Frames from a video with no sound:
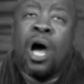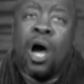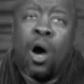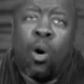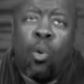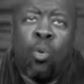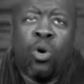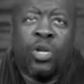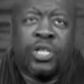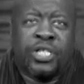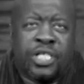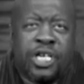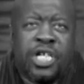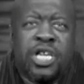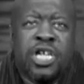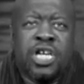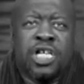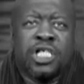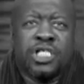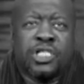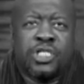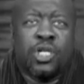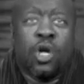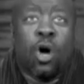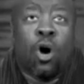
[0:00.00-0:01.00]
which
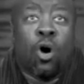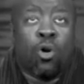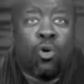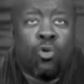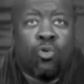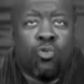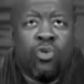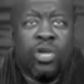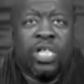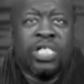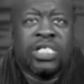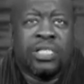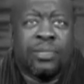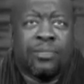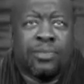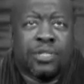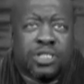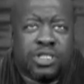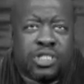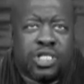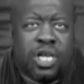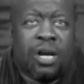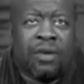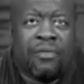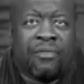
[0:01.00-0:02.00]
is your reasonable
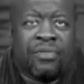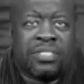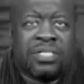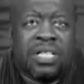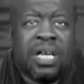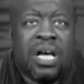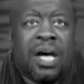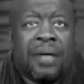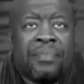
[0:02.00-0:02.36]
service,